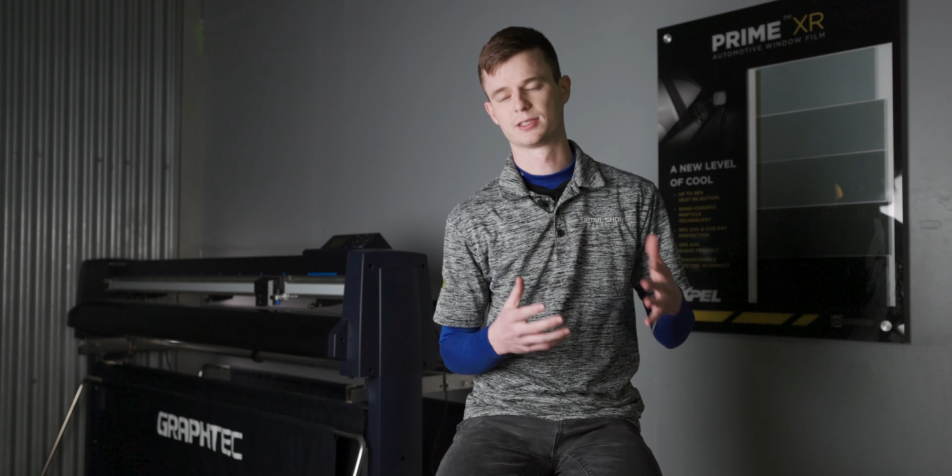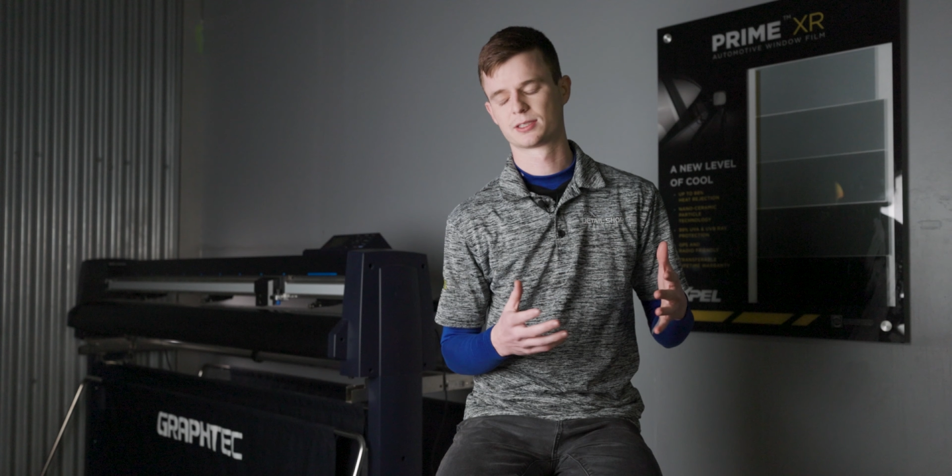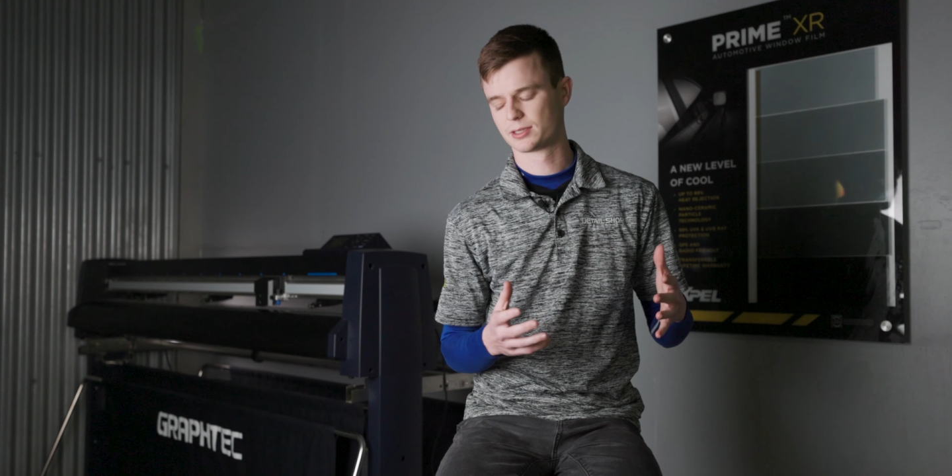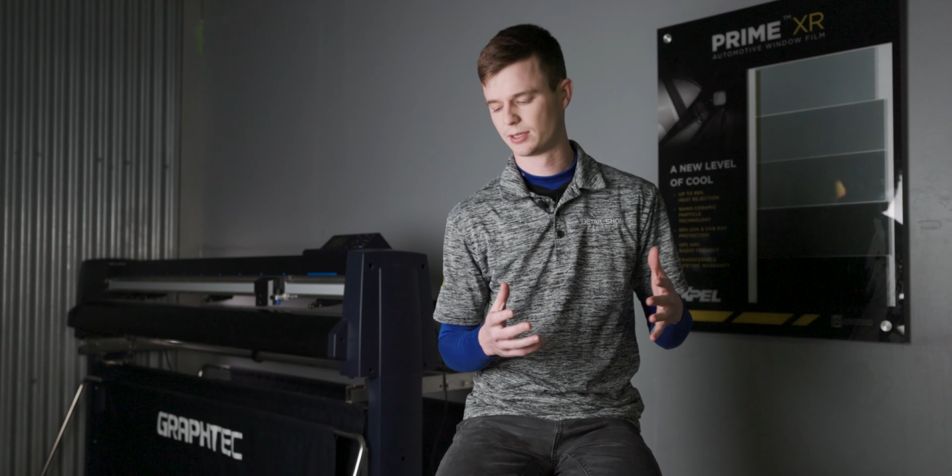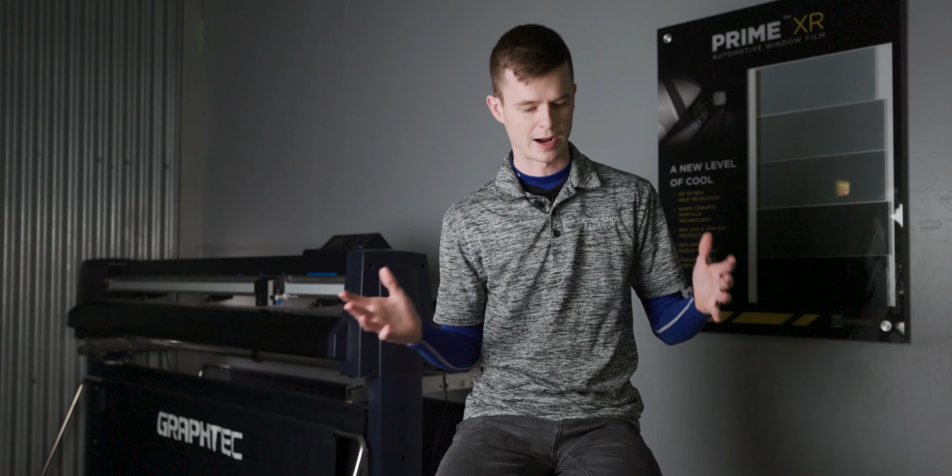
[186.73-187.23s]

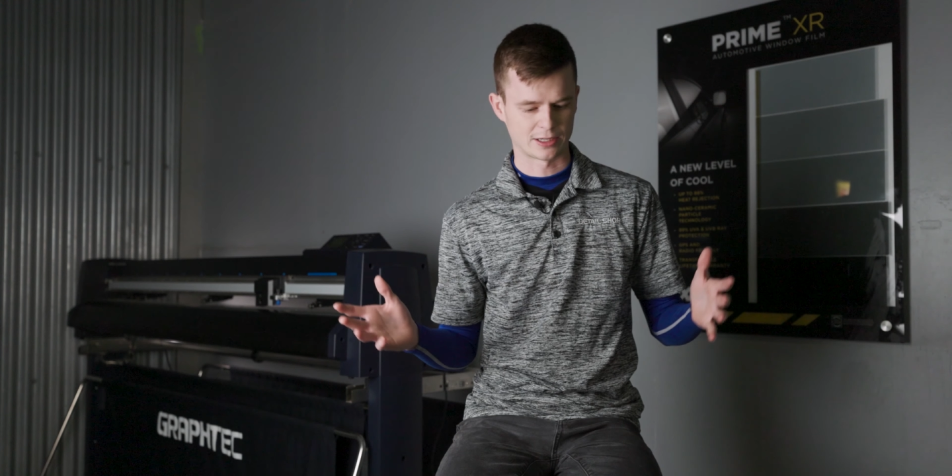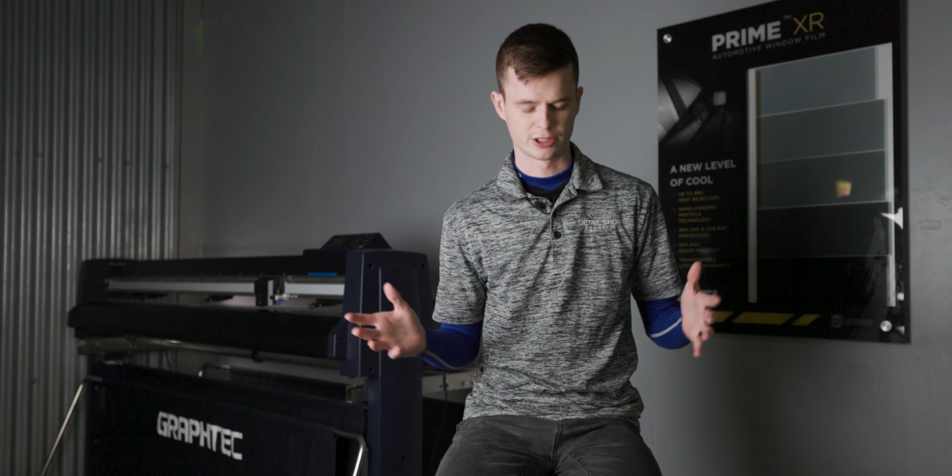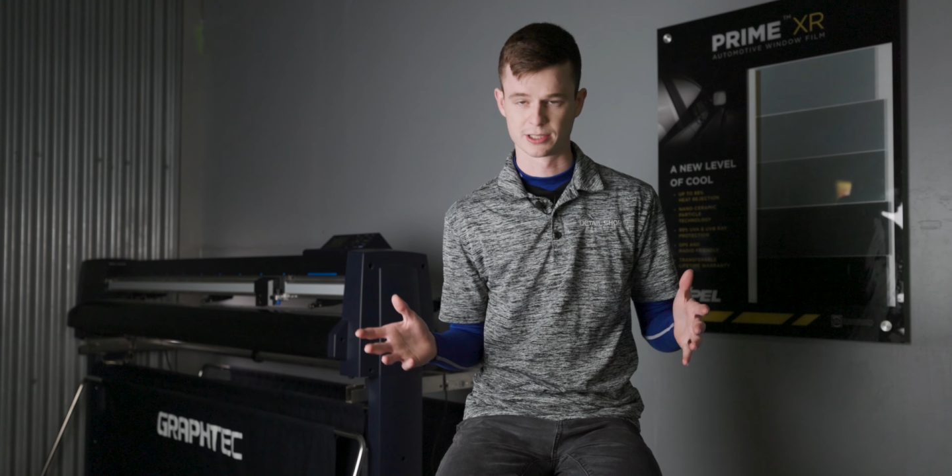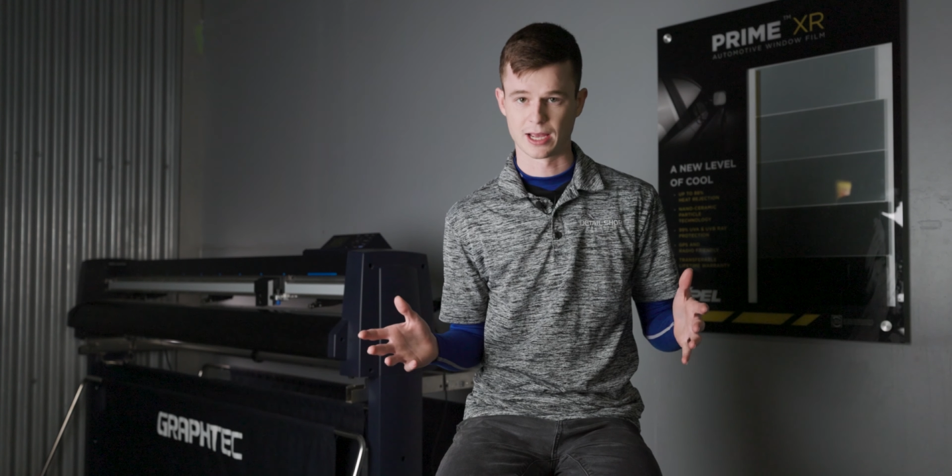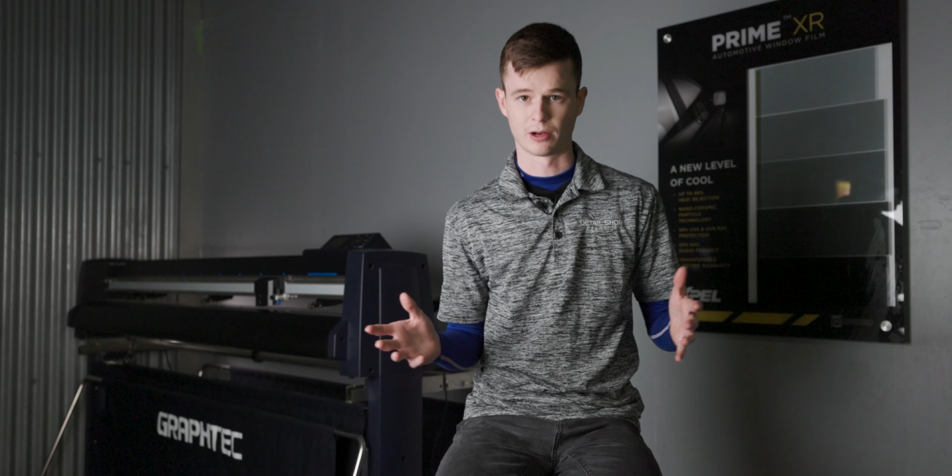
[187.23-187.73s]

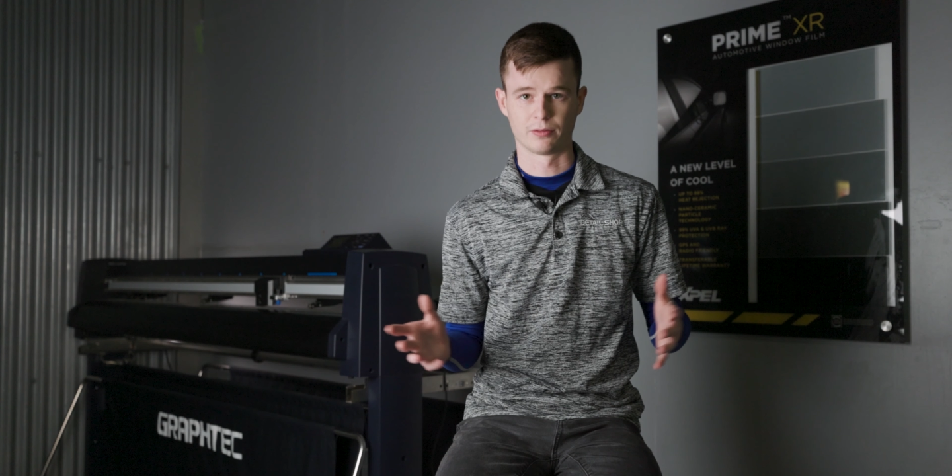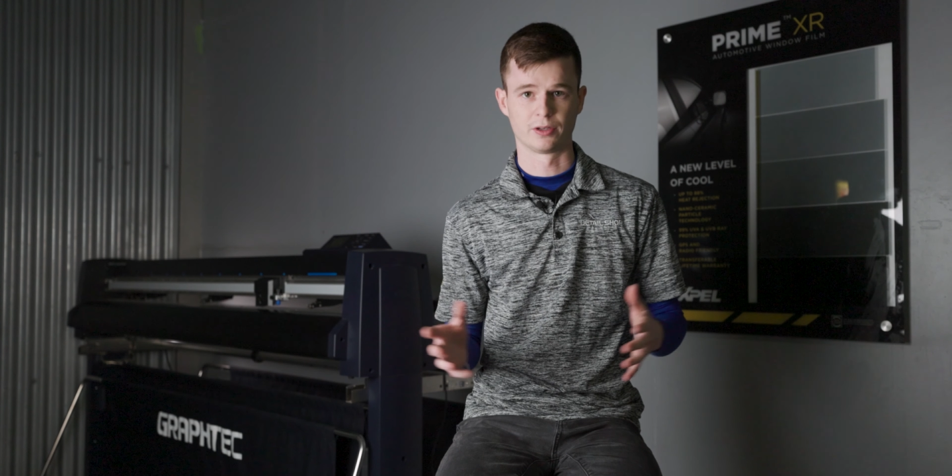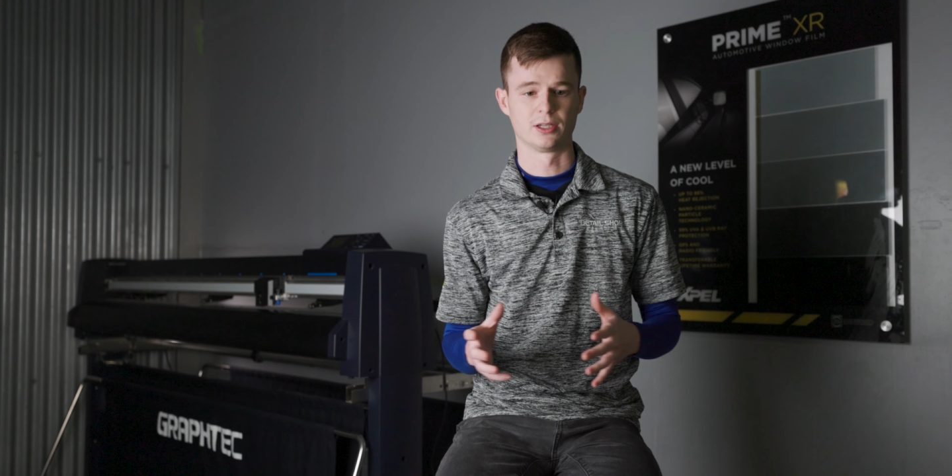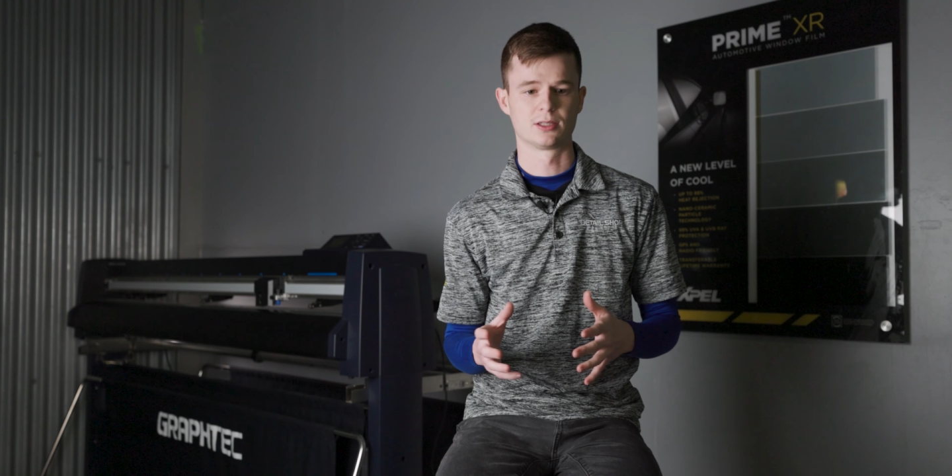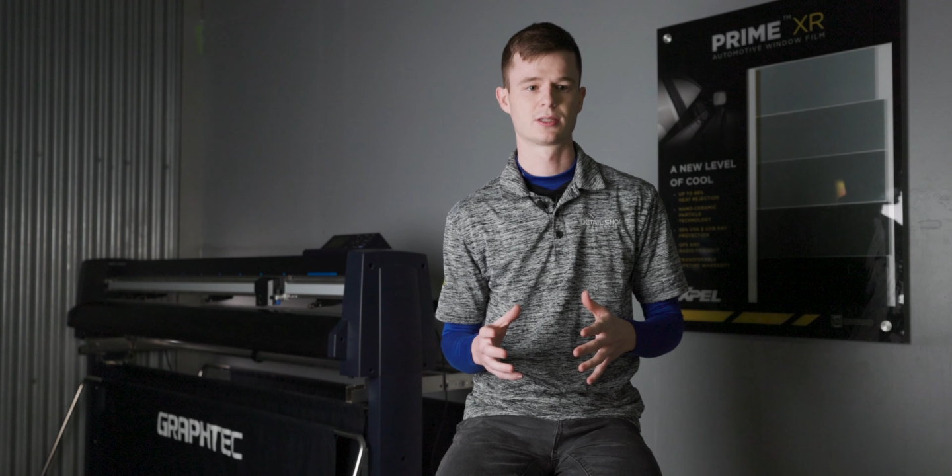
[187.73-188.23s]
scratches out of
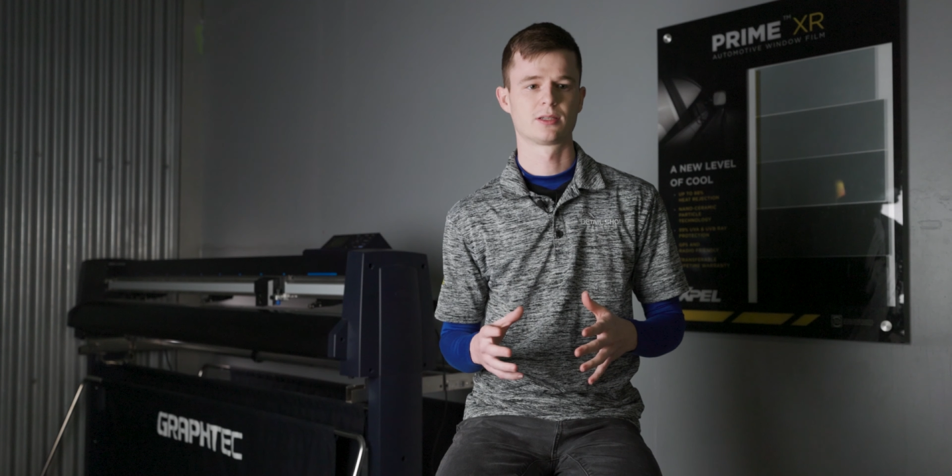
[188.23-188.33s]
it.